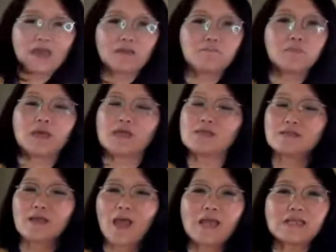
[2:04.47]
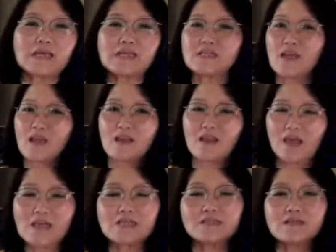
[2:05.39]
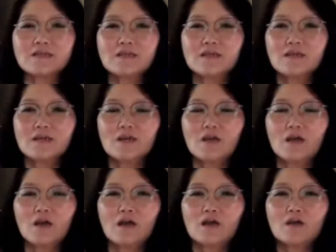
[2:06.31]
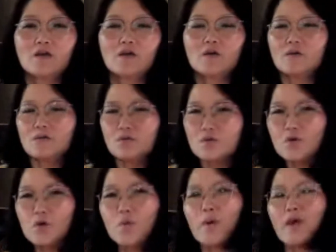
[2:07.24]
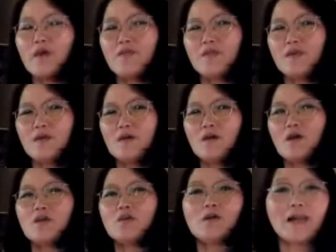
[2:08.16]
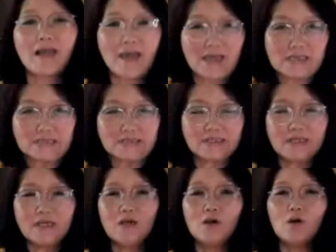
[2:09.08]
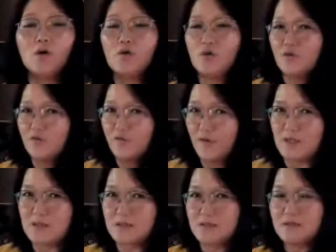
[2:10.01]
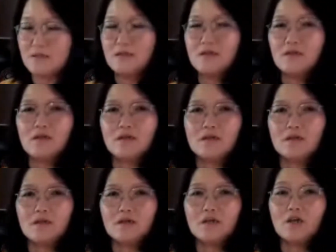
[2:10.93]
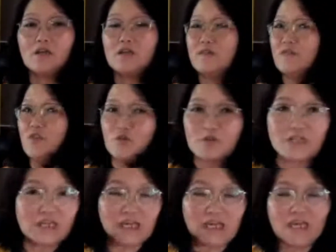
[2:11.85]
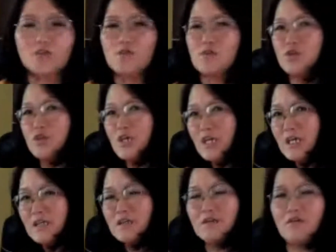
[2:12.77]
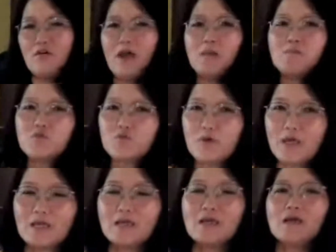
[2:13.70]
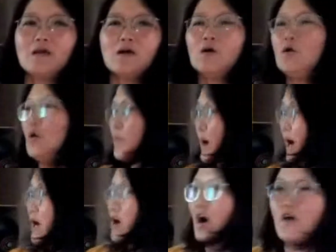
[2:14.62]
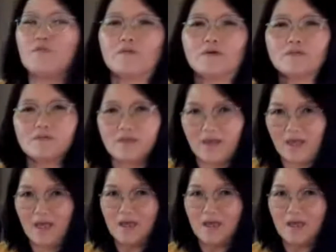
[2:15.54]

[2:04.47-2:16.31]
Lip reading: it means any techniques to do with your legs or your feet, your knee, your shin, your hamstring, all part of Tae,